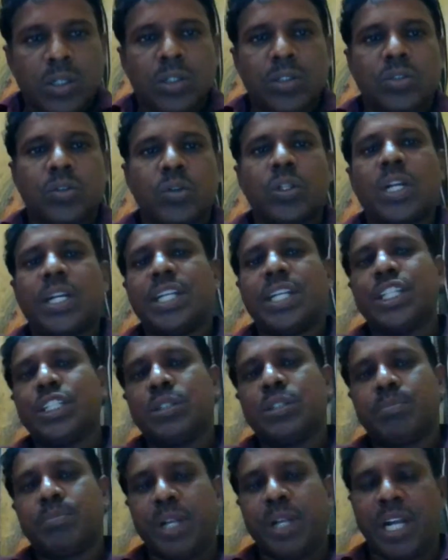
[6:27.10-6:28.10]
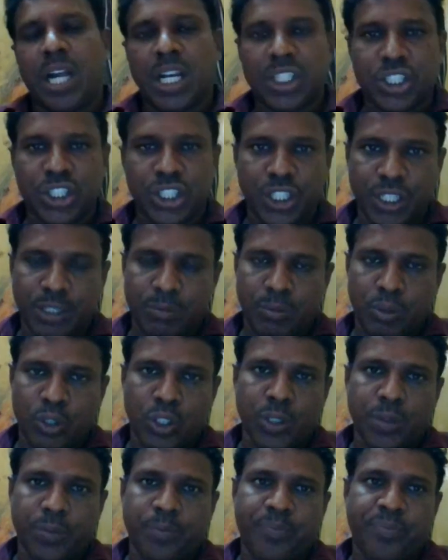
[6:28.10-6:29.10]
So that is precautionary
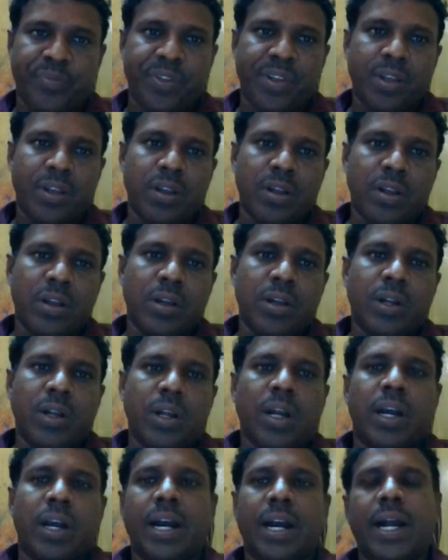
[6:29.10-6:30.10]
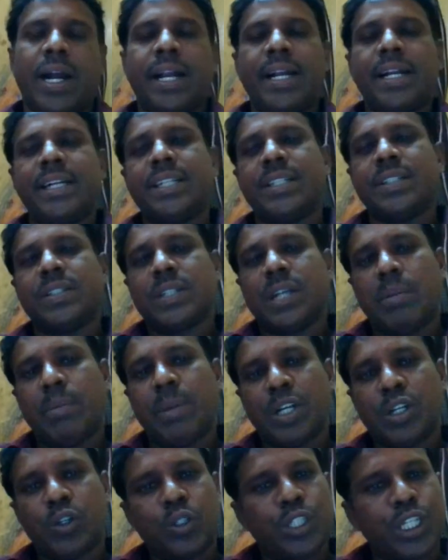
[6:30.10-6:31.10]
motive. And
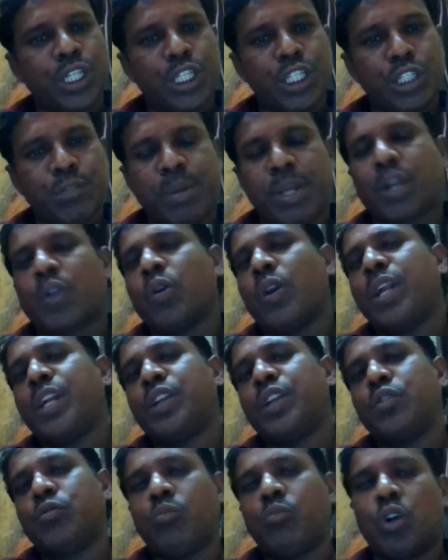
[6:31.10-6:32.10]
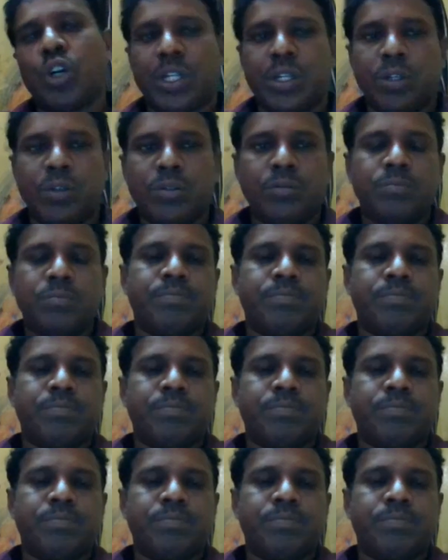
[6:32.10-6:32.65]
coming to the speculative motive,